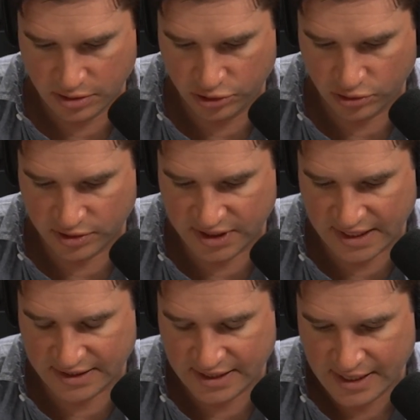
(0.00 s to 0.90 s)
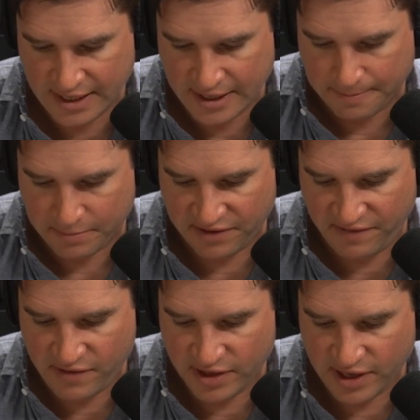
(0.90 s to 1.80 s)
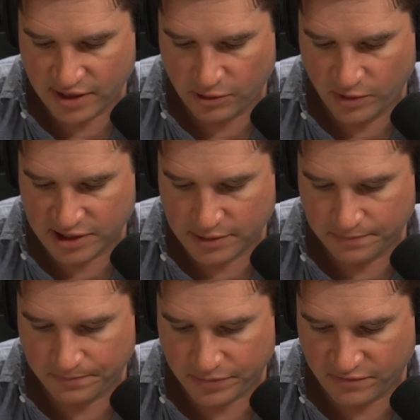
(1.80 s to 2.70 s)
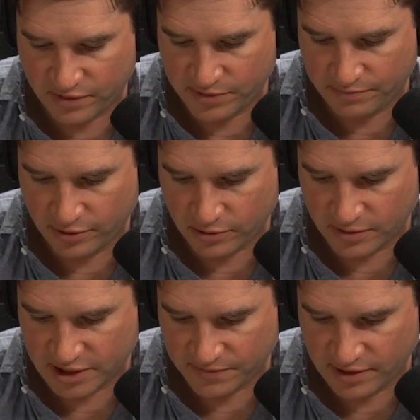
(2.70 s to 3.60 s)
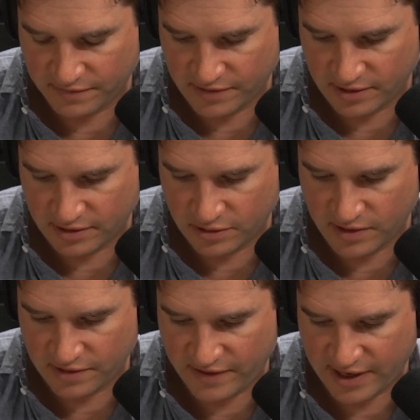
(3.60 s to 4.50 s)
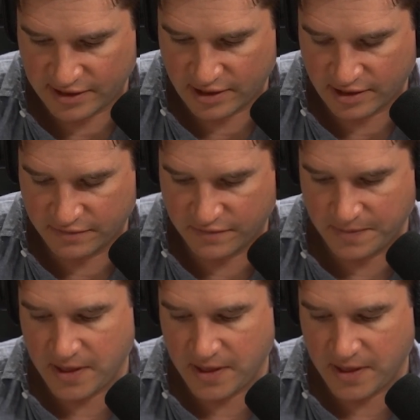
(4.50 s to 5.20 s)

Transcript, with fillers: Jules says, my favorite nugget of wisdom from your book was something of the, to the effect of,